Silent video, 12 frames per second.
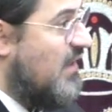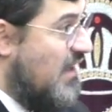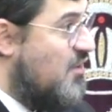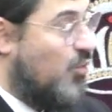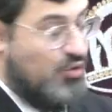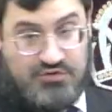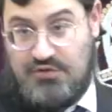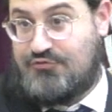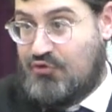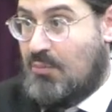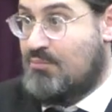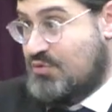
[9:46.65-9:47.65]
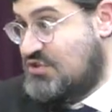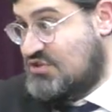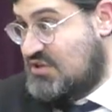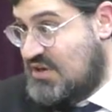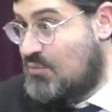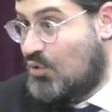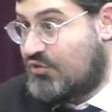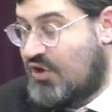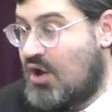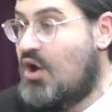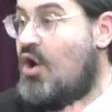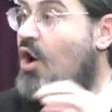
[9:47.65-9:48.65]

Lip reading: any water from, which is clean water,